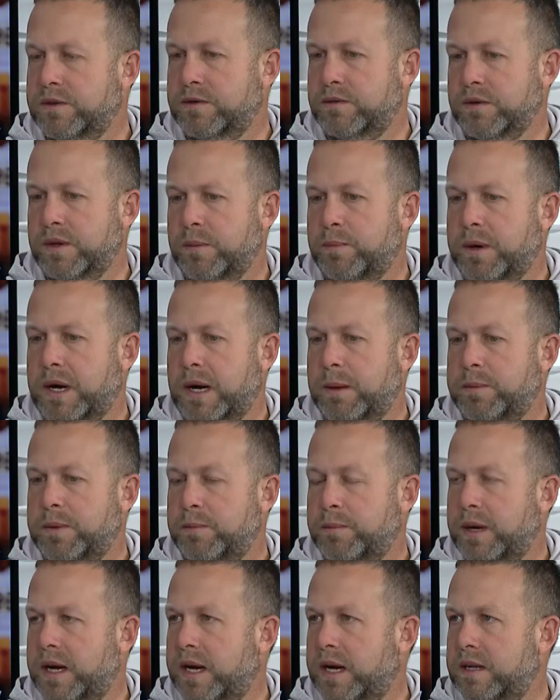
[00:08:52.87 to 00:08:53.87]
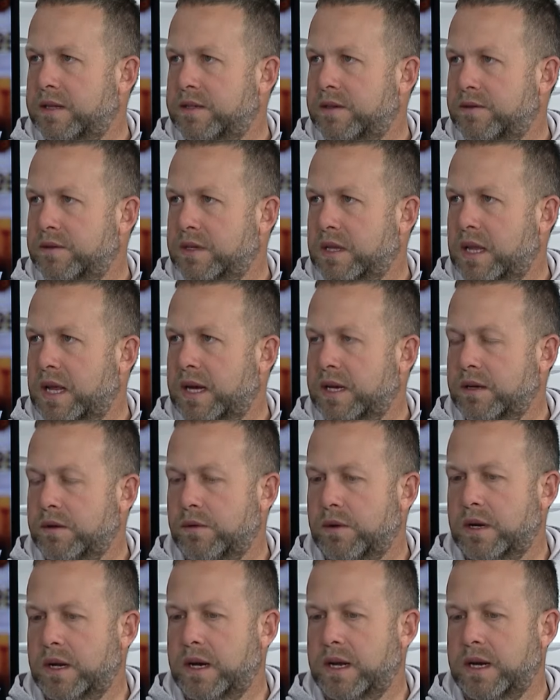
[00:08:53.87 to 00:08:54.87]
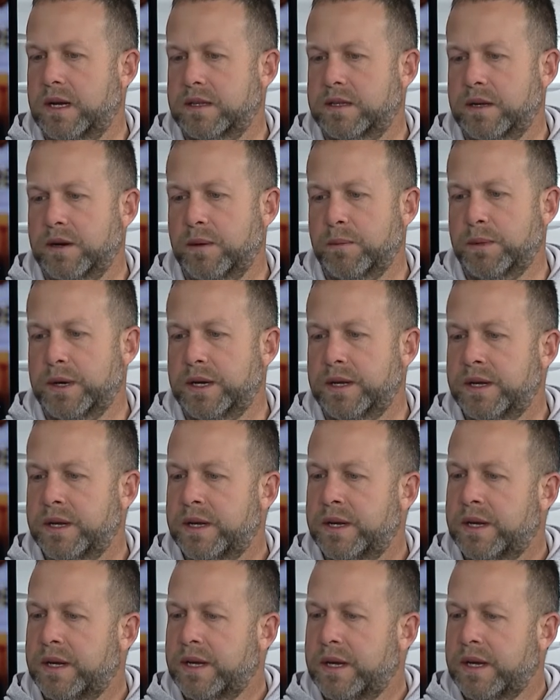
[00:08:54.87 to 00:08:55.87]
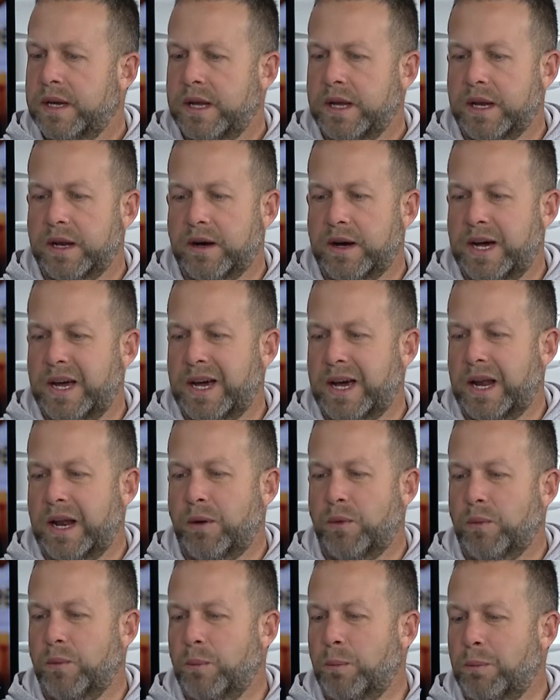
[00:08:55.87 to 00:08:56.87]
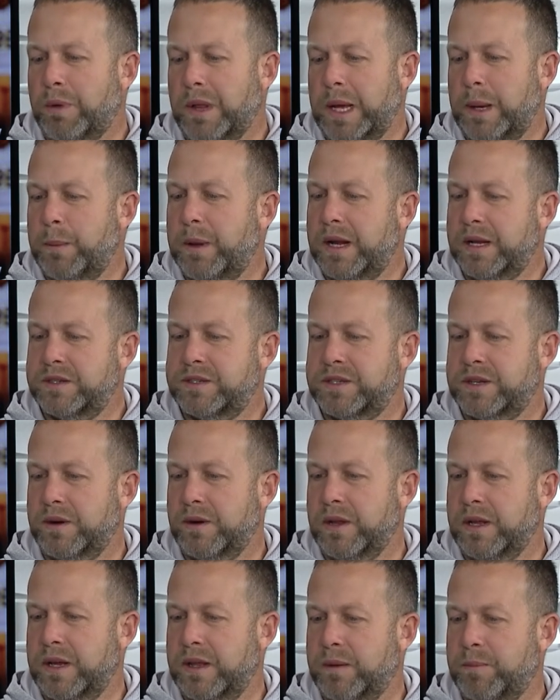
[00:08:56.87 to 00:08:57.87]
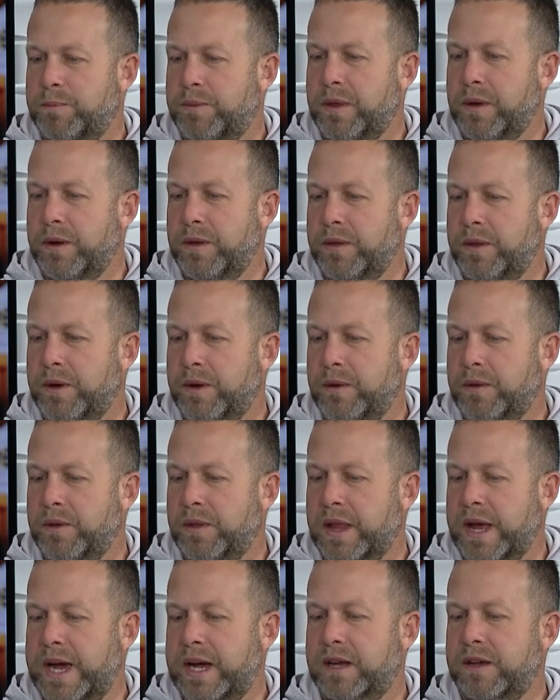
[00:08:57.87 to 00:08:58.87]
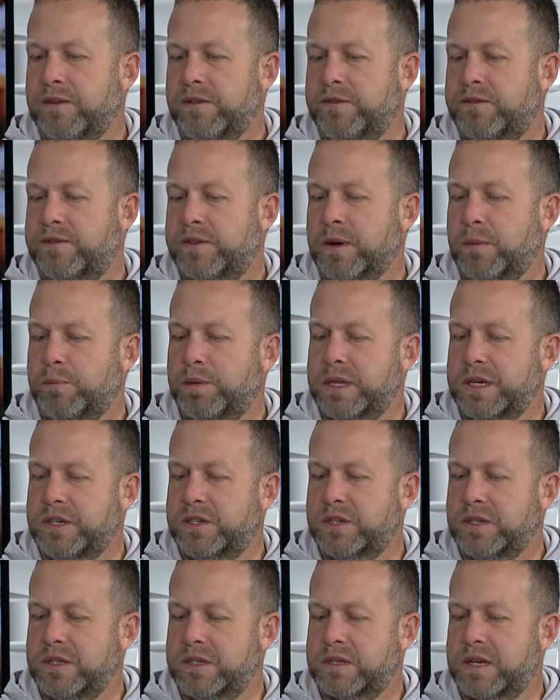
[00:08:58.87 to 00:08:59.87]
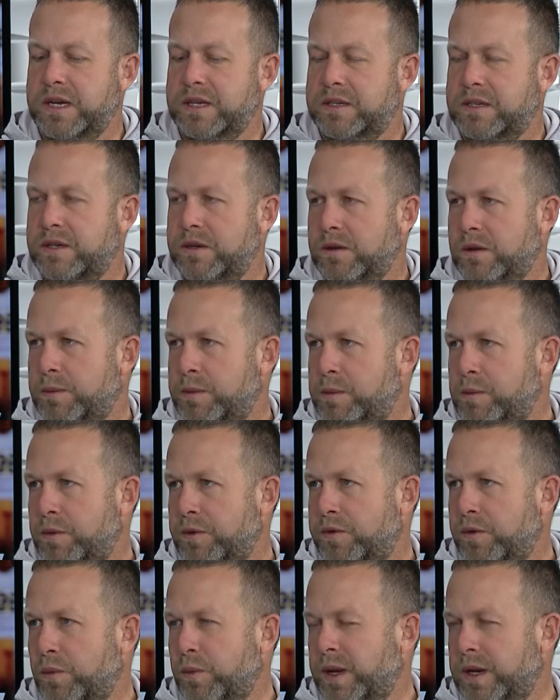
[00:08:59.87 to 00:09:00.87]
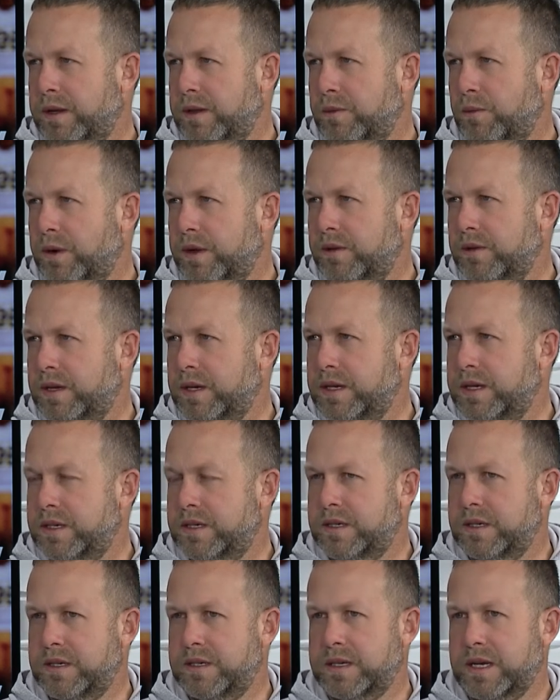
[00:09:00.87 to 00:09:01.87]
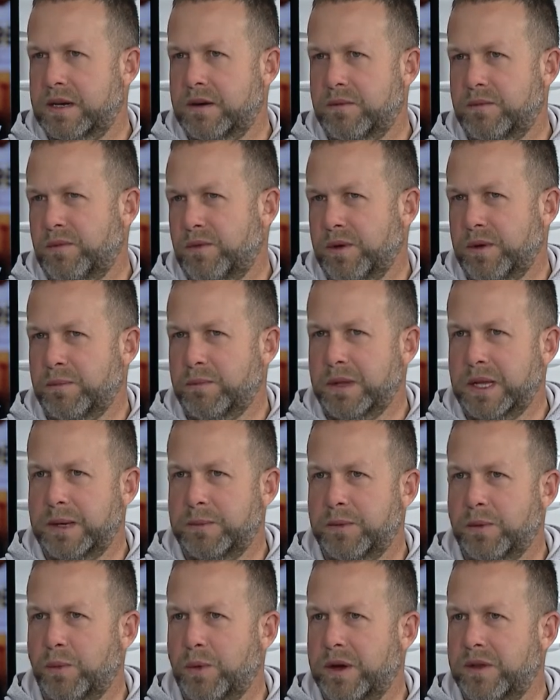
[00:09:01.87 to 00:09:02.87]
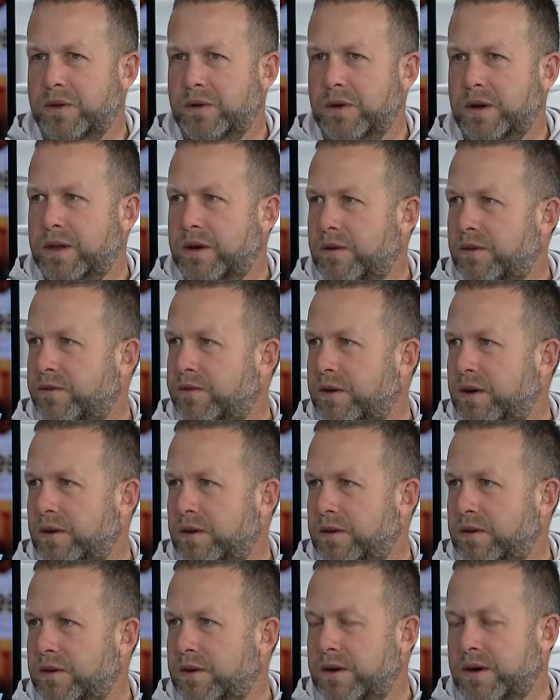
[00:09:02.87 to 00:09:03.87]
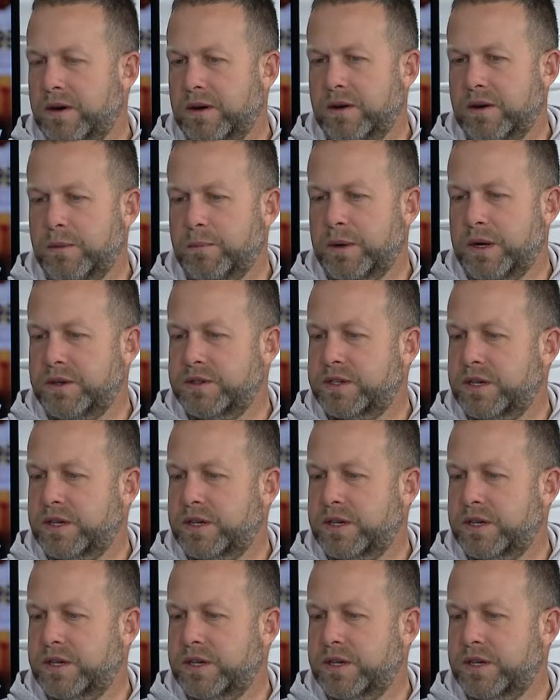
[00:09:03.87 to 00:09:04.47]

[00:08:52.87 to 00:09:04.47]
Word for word: was really popping pads, and there was a lot going on out there. But, you know, I, I don't blame it necessarily. The, the, the, lack of completions has to do a little bit more with the wind and the weather conditions. I don't really blame the weather on our, our, our ball